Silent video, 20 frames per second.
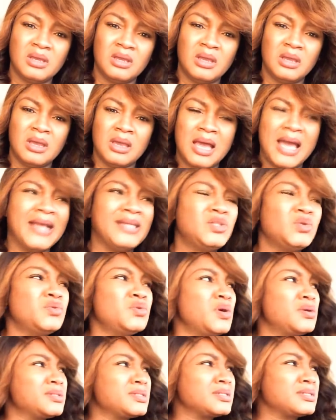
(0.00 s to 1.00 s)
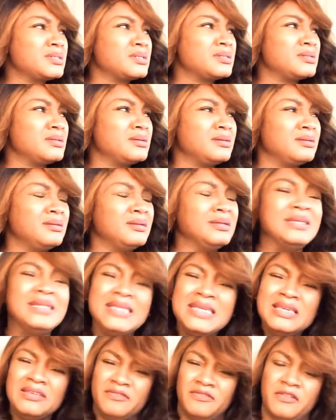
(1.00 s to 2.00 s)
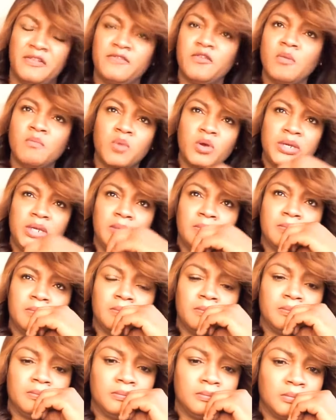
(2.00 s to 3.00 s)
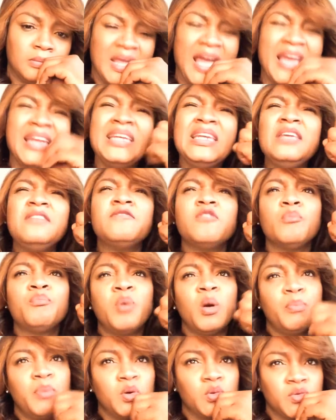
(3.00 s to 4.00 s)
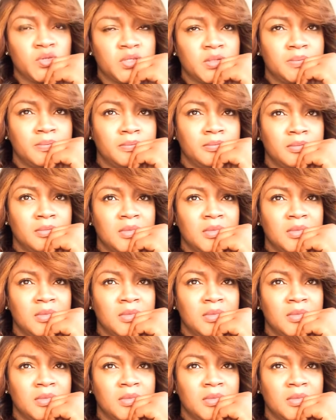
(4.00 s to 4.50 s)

I do not live for money. I live for purpose.